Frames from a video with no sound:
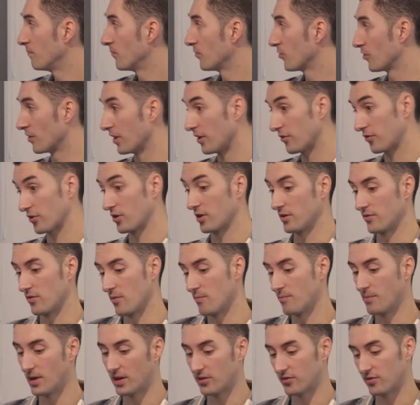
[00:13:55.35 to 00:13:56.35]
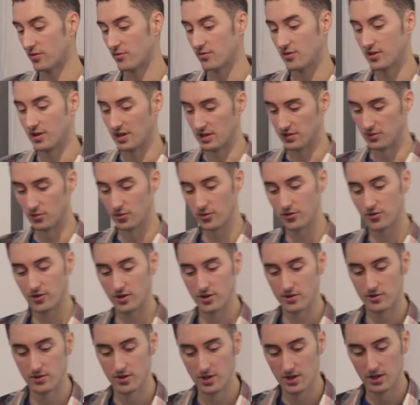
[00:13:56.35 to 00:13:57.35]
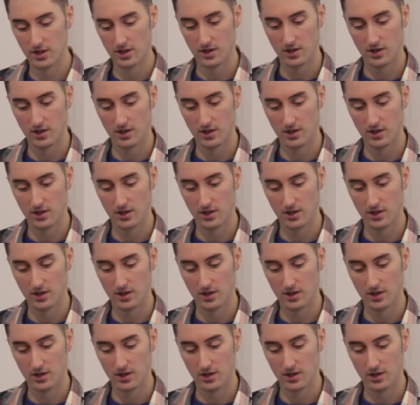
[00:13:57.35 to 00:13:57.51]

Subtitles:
so that's kind of a massive thing. And also,